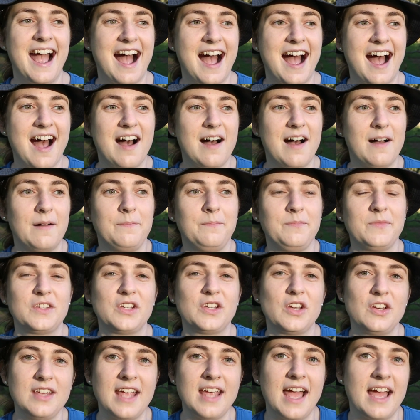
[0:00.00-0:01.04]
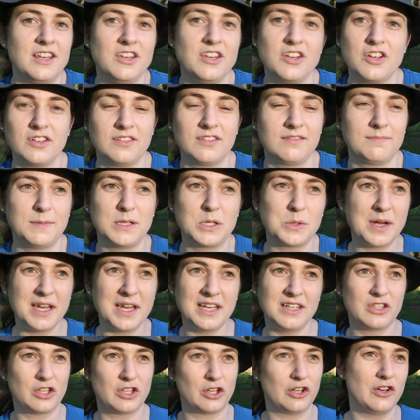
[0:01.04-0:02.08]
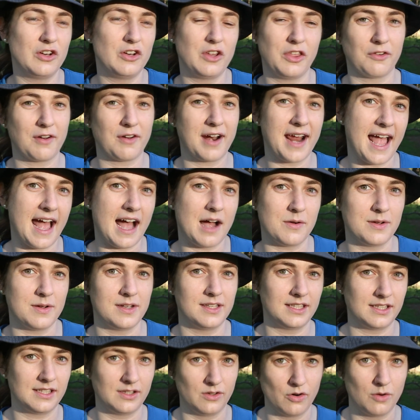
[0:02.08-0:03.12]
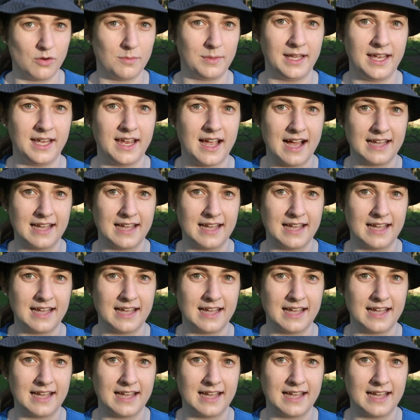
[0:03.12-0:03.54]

So yeah, you could, between 2-3 hours normally,